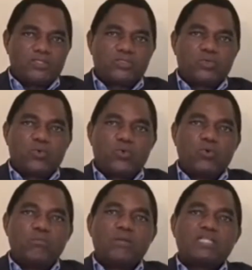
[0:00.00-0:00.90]

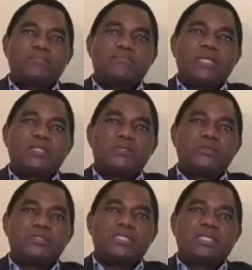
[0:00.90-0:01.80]
school must make
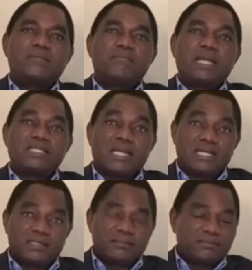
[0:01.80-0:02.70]
you think
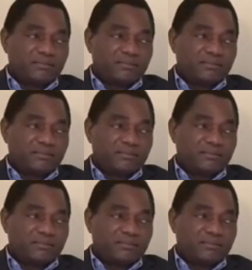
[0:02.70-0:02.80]
better.